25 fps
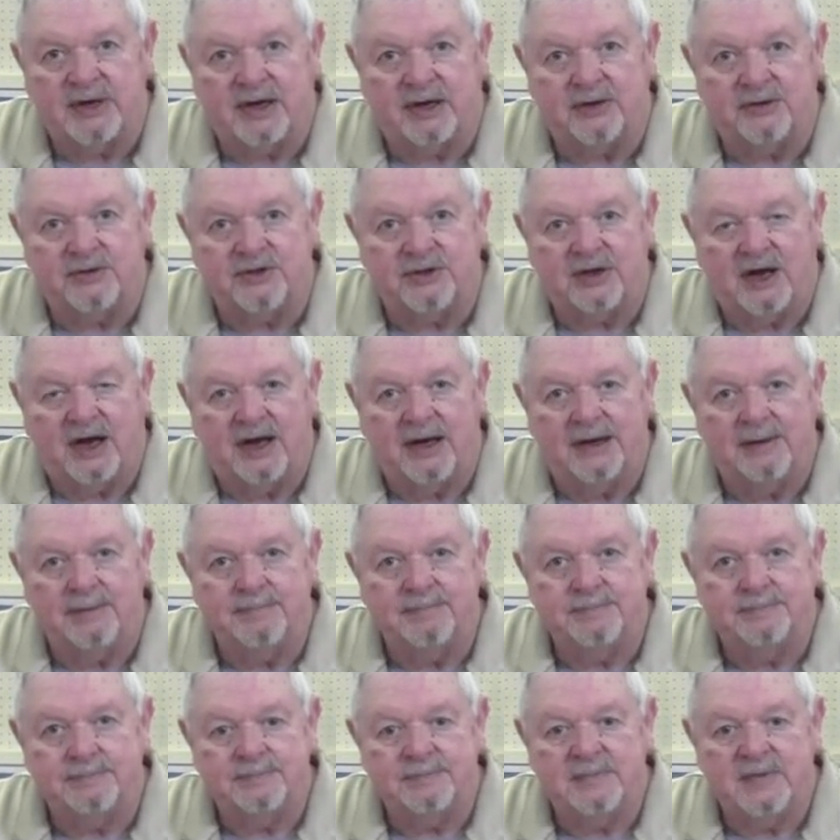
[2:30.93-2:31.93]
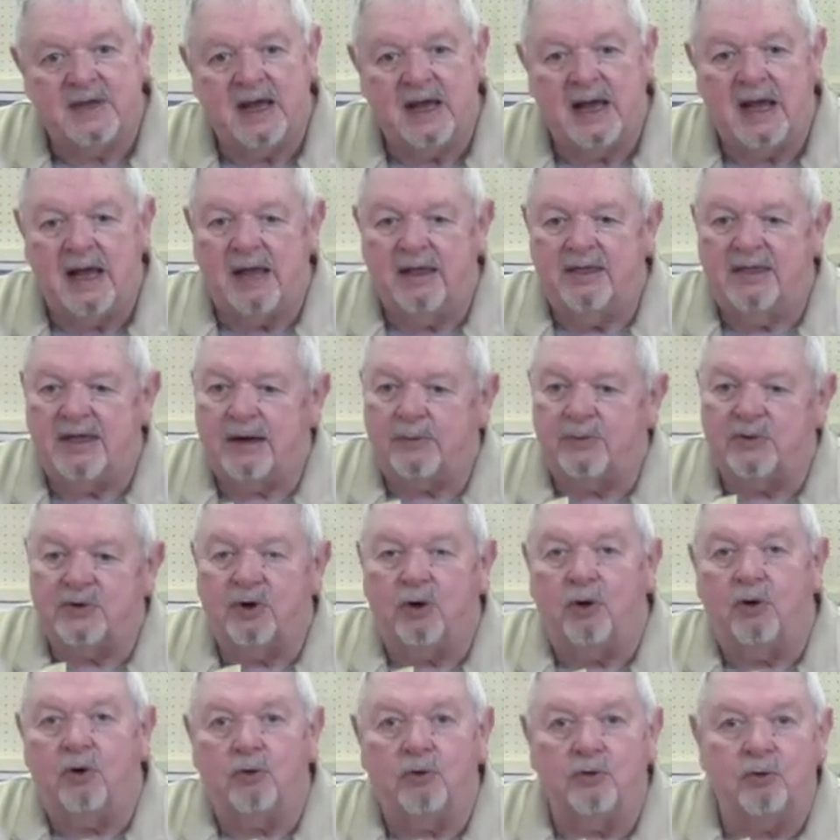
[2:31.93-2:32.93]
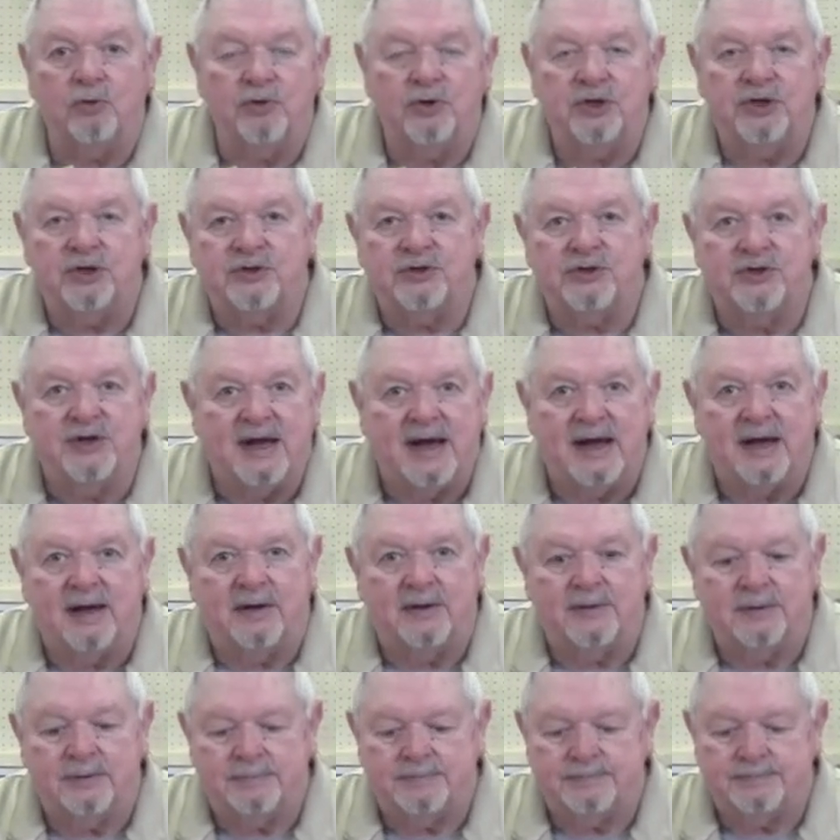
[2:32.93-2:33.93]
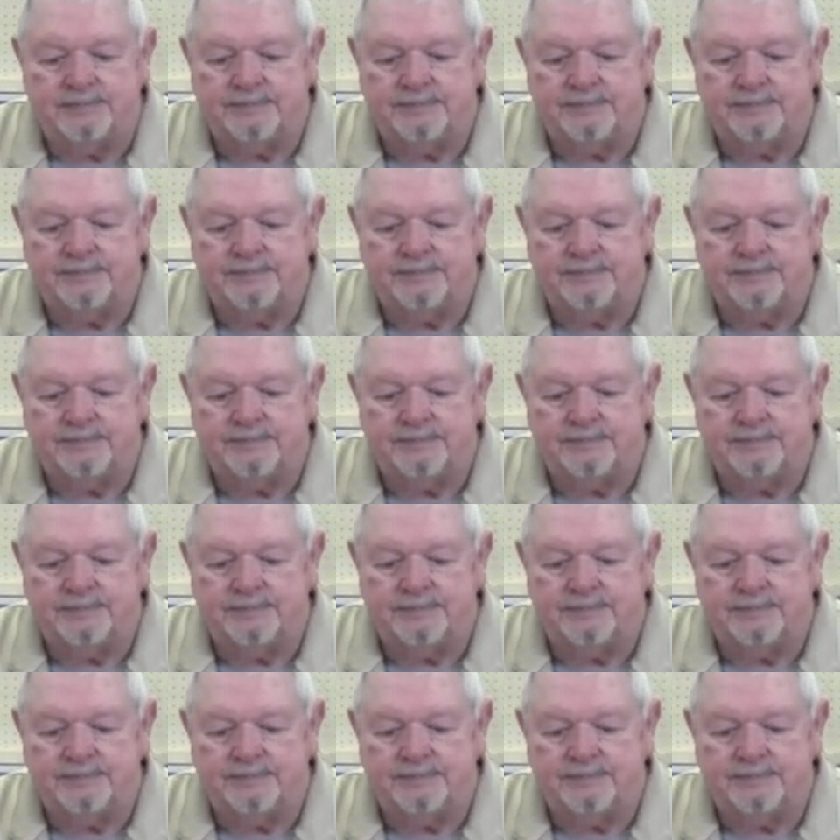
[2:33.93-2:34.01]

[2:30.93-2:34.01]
outside. That would hold this down.